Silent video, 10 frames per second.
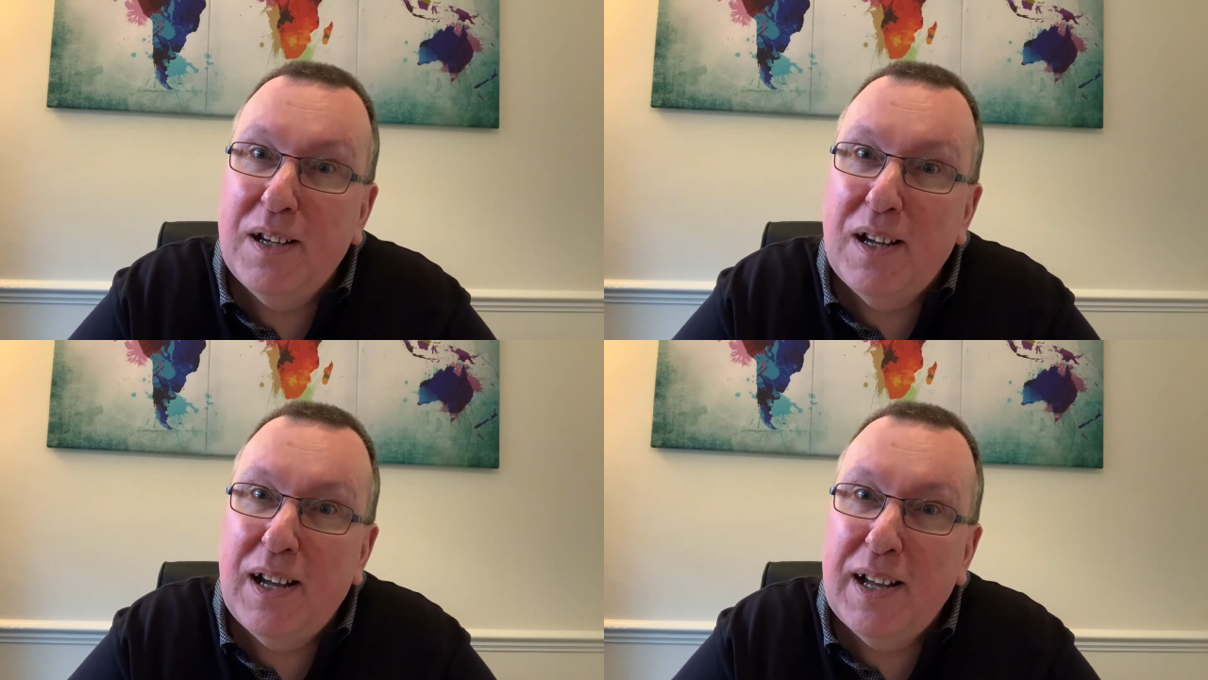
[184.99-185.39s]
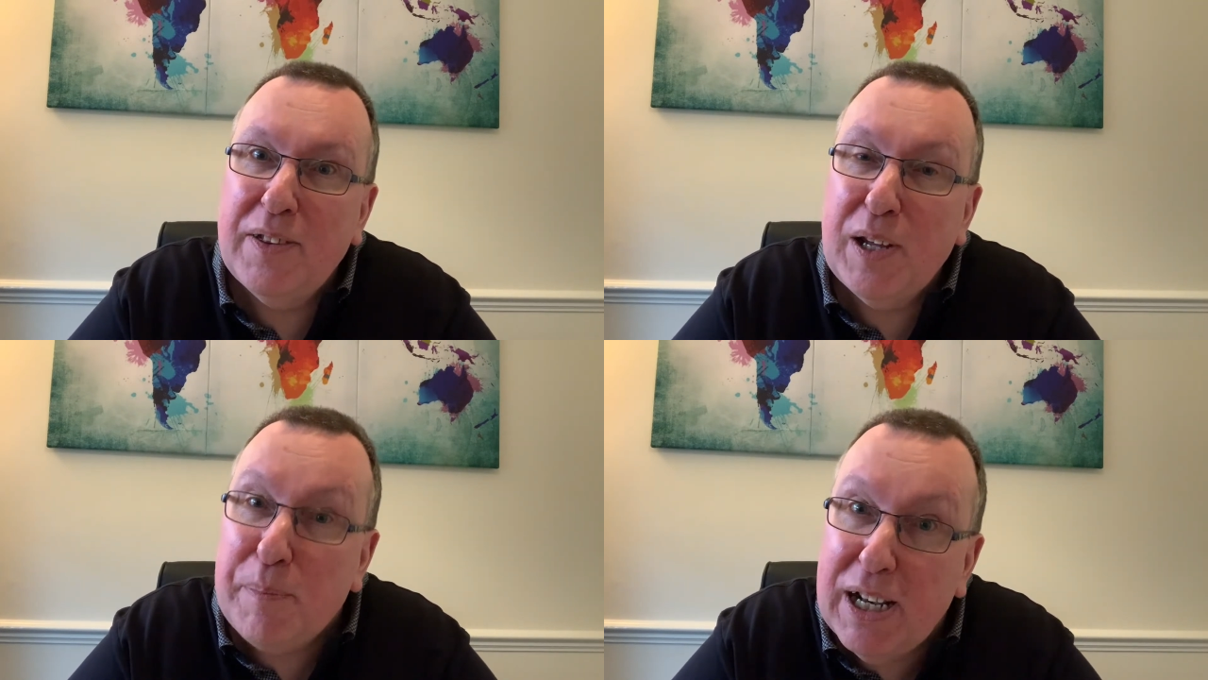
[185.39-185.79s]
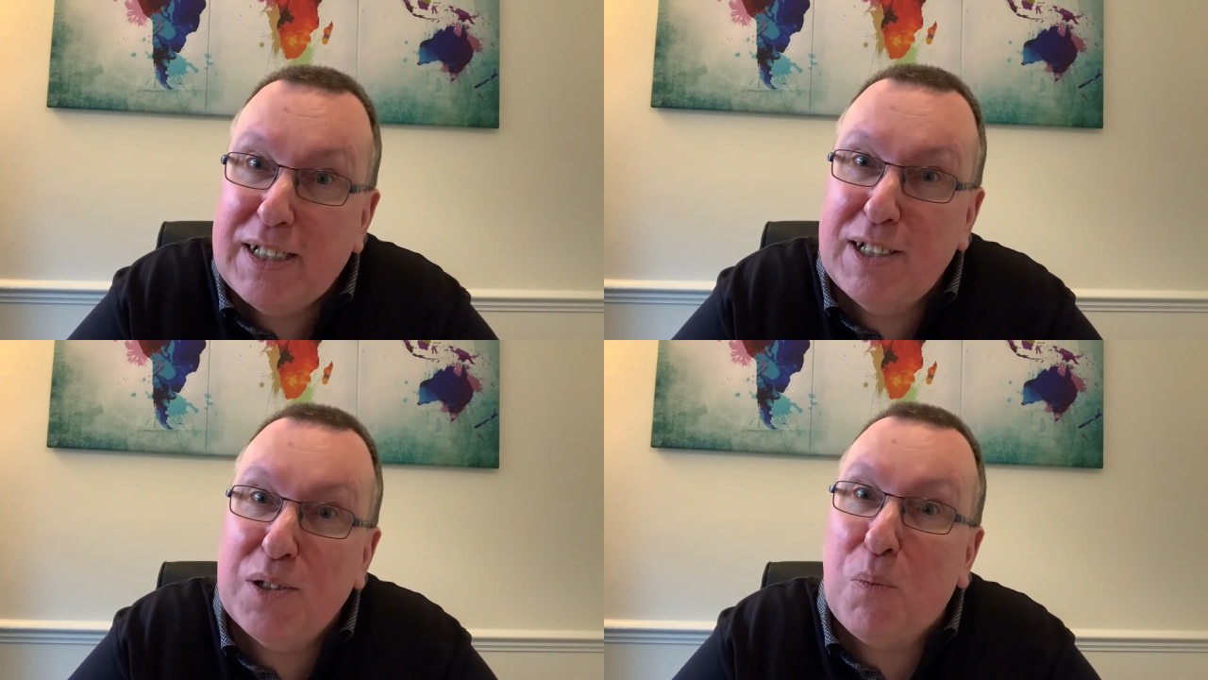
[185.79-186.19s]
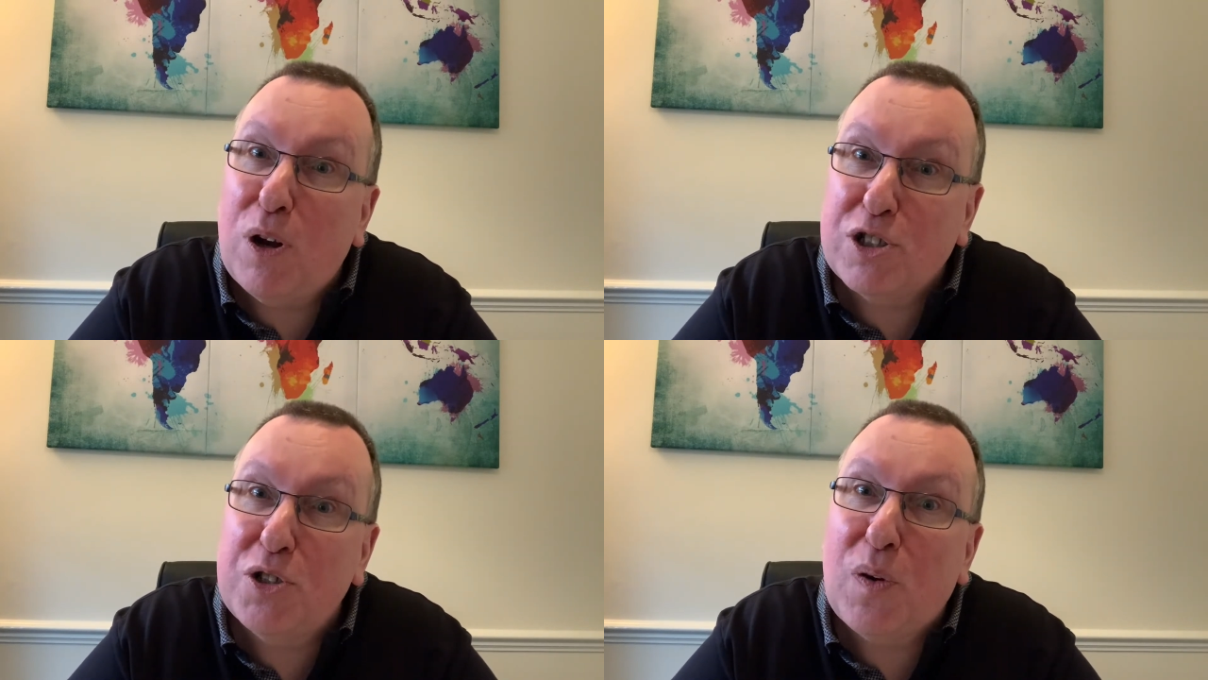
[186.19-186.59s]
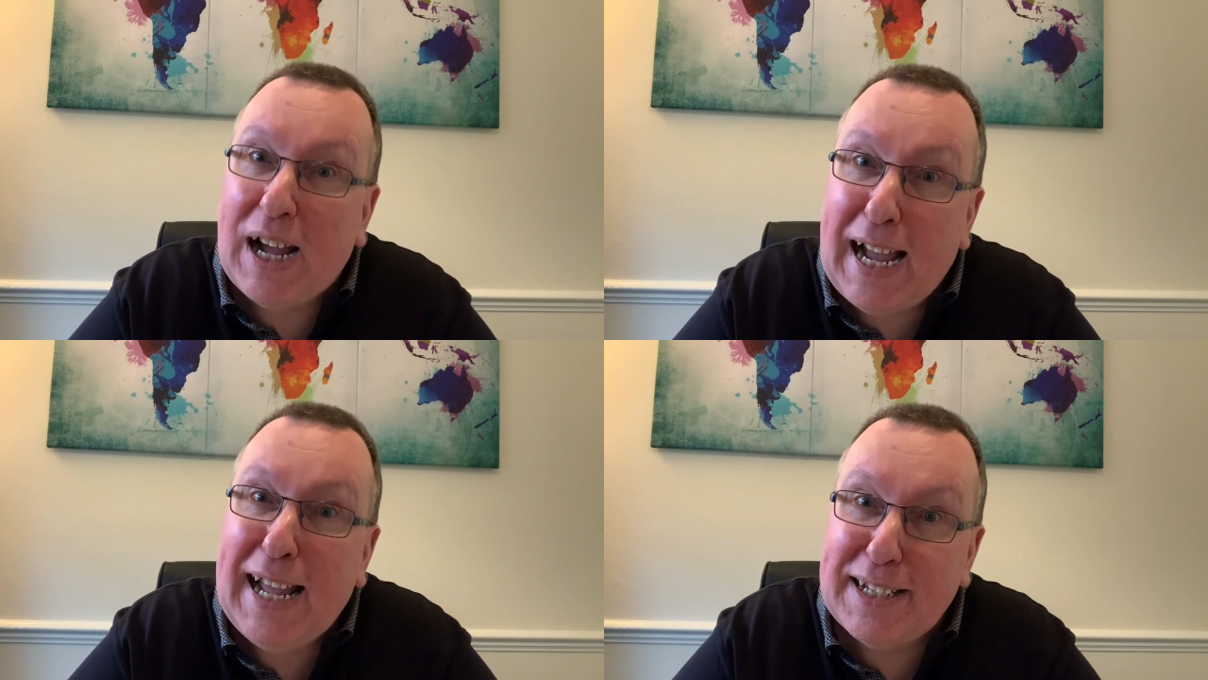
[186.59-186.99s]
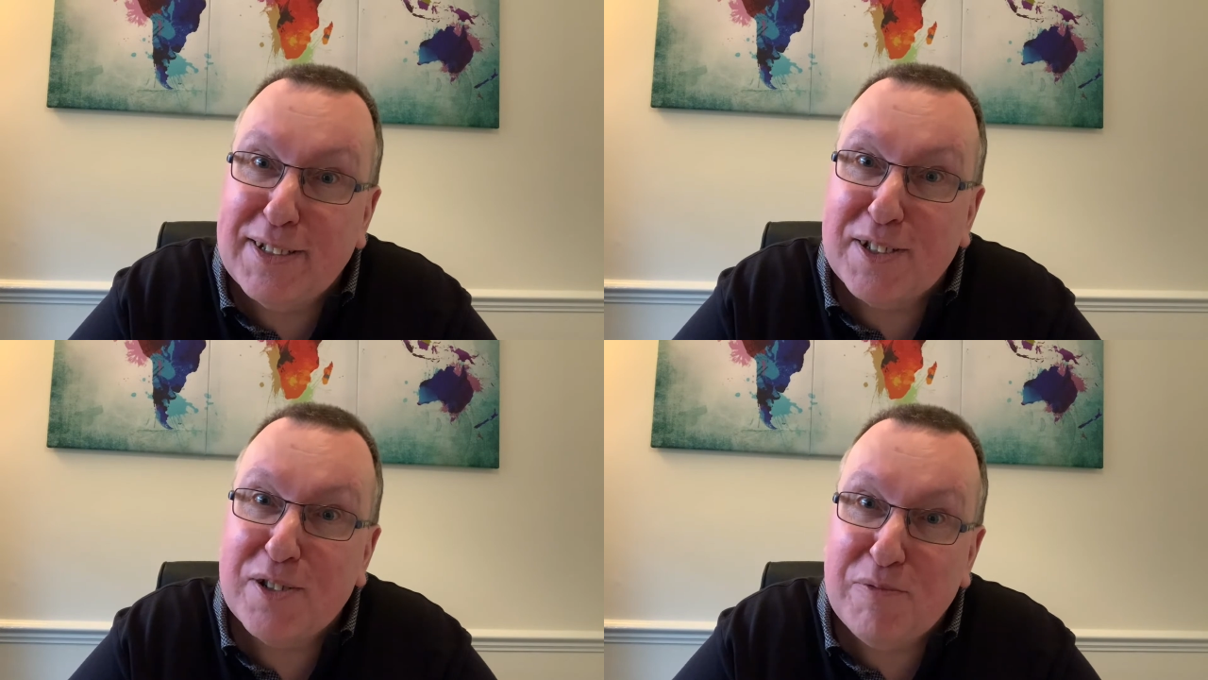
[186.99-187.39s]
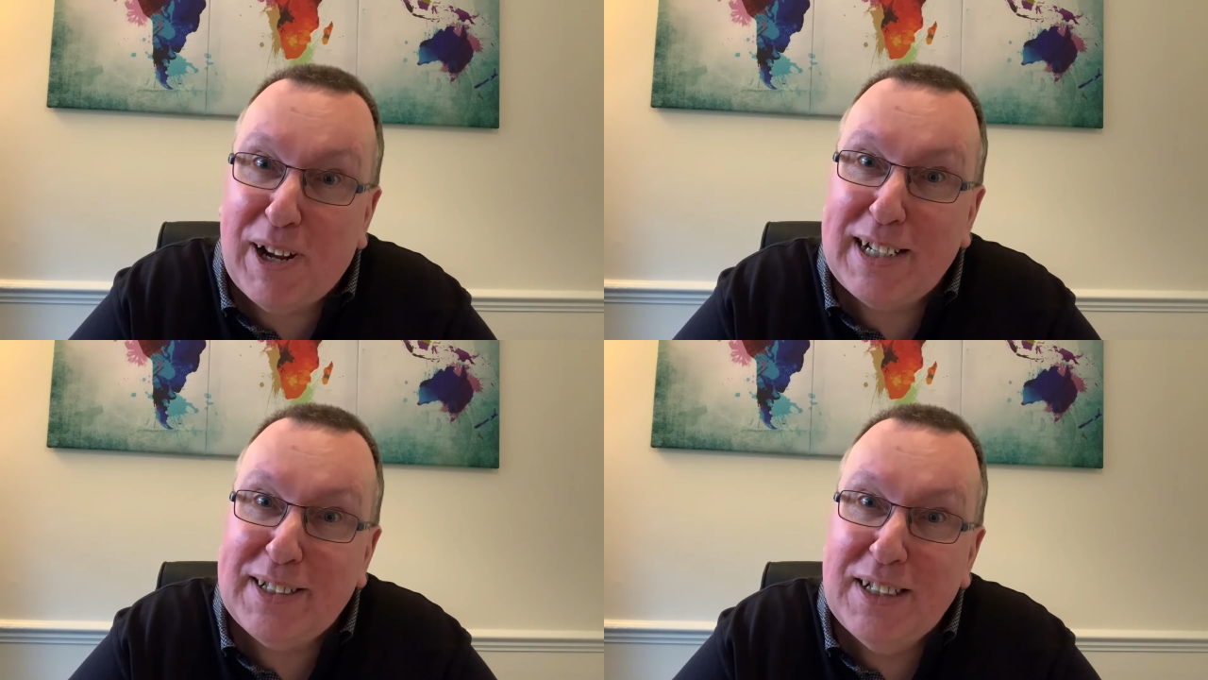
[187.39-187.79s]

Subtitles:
the ability to wash your hands, right?